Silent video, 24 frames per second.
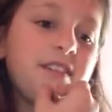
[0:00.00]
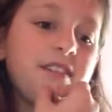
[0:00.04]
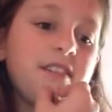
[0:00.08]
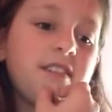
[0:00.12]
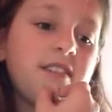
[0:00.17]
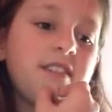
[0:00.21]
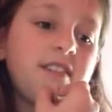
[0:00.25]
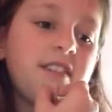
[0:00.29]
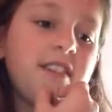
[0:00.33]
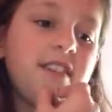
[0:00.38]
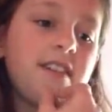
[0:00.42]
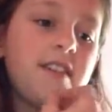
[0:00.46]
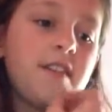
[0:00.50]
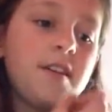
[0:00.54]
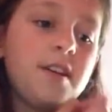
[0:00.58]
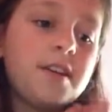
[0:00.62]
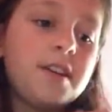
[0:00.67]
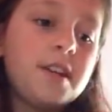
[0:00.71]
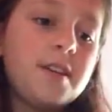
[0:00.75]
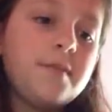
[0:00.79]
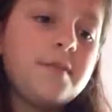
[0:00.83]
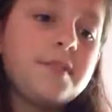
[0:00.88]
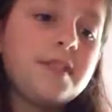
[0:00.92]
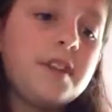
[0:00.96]
So her
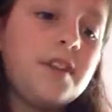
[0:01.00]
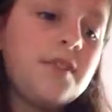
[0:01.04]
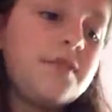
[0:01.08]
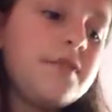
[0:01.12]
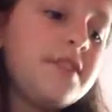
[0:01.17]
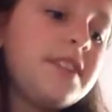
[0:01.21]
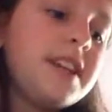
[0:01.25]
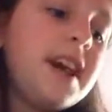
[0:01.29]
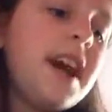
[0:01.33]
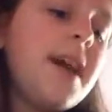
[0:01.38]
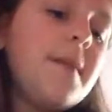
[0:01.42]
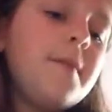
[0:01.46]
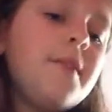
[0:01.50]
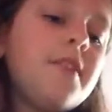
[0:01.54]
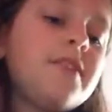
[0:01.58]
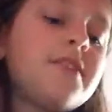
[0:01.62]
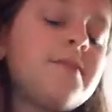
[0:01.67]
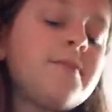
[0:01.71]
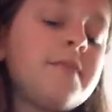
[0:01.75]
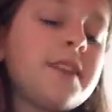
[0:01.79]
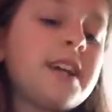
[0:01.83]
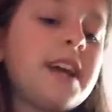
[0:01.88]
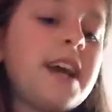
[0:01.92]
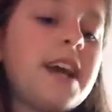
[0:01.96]
idea was, oh damn, I lost
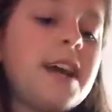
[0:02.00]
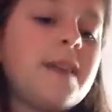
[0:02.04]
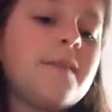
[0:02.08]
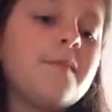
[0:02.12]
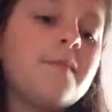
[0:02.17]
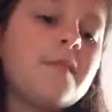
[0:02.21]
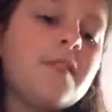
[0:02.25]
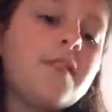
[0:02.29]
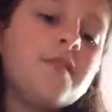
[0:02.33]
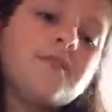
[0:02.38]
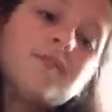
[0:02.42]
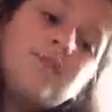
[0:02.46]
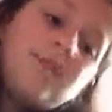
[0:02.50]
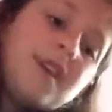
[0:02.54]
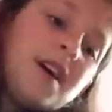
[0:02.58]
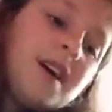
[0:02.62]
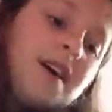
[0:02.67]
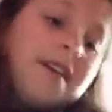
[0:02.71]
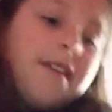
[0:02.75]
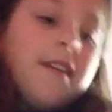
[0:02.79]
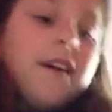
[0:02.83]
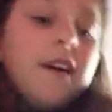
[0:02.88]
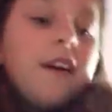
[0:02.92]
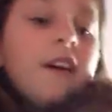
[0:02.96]
my game. I was
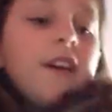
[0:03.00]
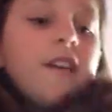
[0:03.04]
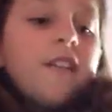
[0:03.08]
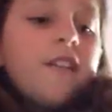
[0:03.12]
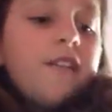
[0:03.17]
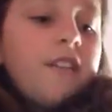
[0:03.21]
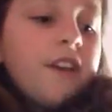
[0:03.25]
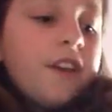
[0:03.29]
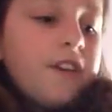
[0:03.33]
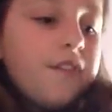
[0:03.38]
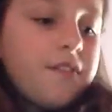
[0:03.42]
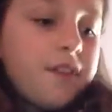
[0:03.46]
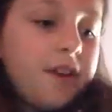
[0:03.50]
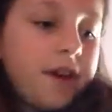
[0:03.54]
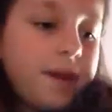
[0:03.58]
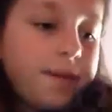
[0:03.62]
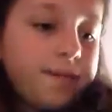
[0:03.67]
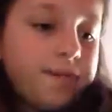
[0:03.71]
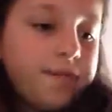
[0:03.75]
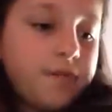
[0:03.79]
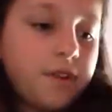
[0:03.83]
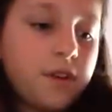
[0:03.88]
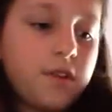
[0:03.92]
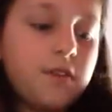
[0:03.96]
playing FIFA
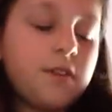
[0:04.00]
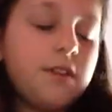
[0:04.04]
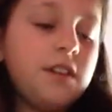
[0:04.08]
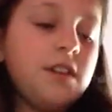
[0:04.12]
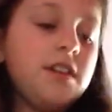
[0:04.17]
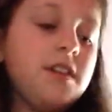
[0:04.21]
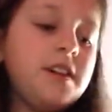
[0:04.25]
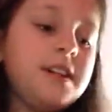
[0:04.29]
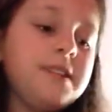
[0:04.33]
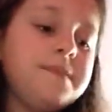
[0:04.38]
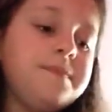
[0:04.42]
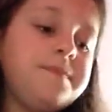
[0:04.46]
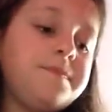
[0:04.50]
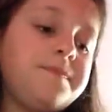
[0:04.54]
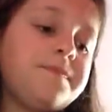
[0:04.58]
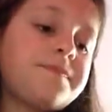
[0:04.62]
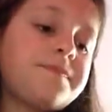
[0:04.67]
online.